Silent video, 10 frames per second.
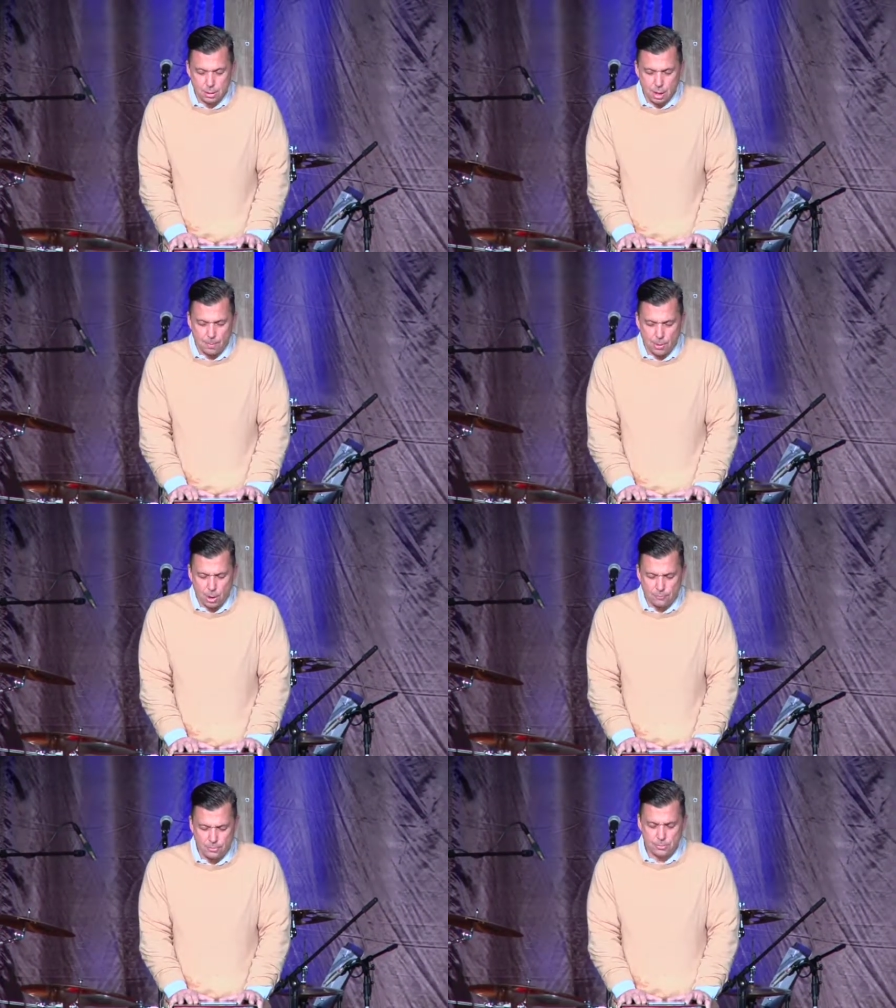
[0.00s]

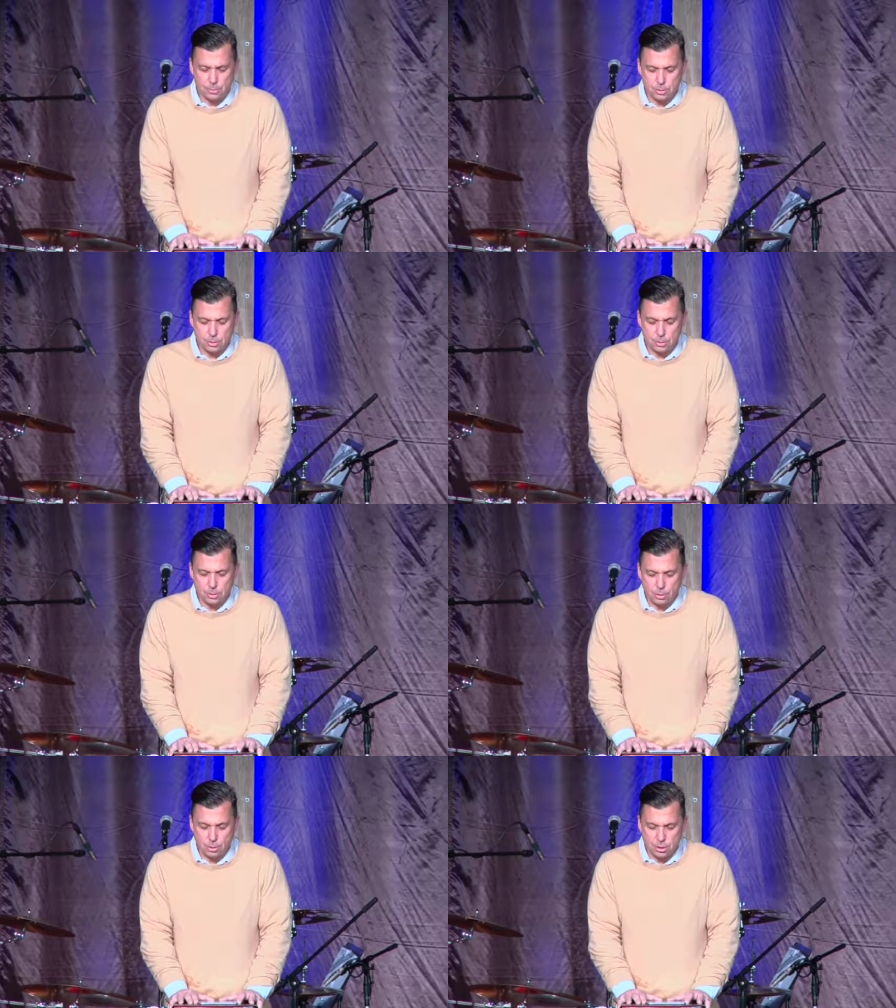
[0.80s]
apart from the,
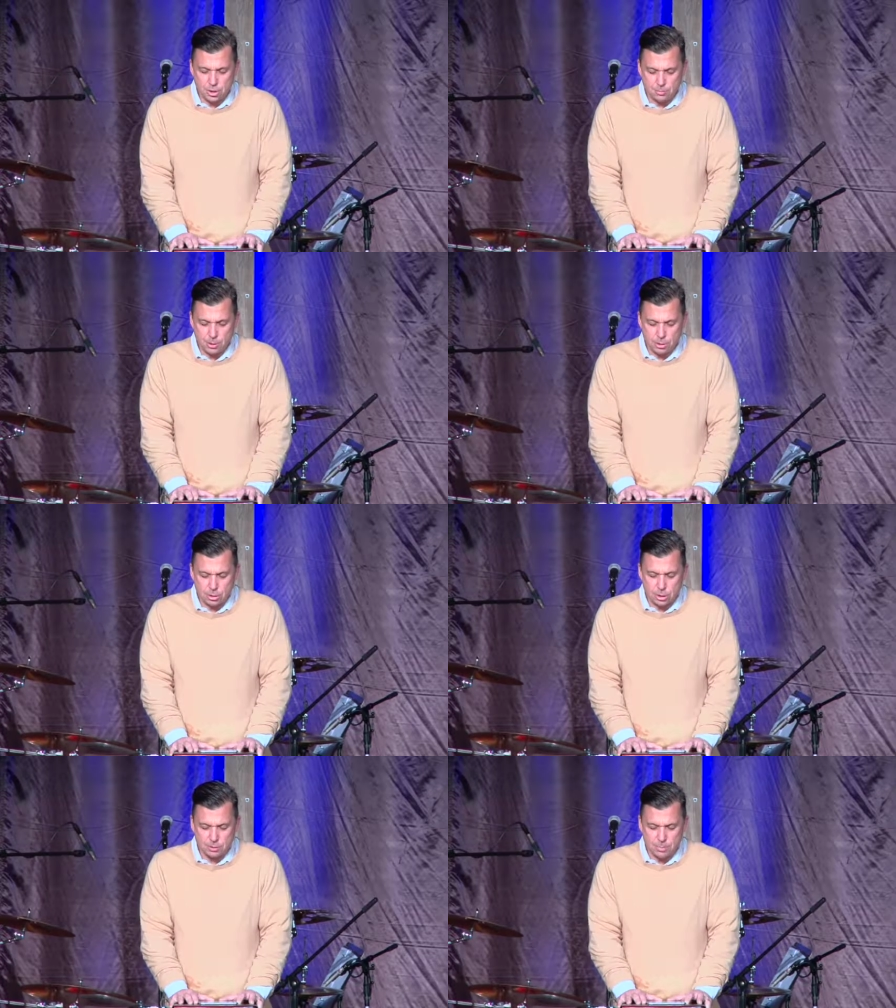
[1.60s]
your Holy Spirit
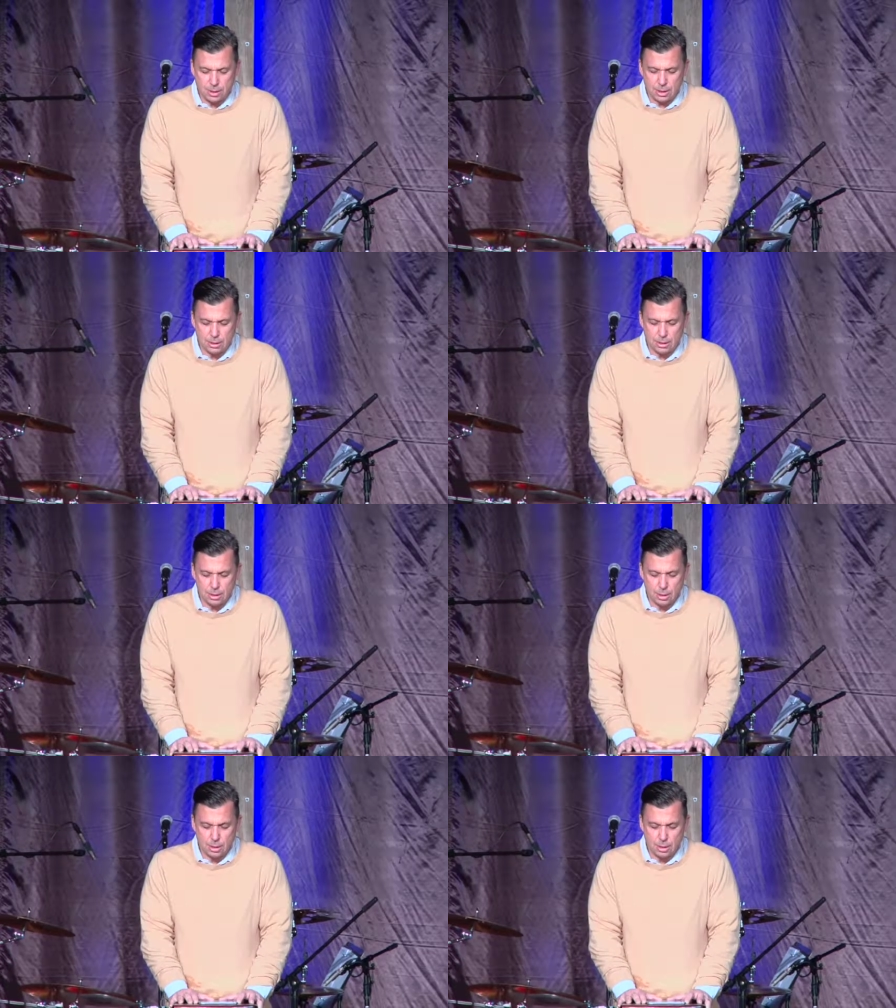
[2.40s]
speaking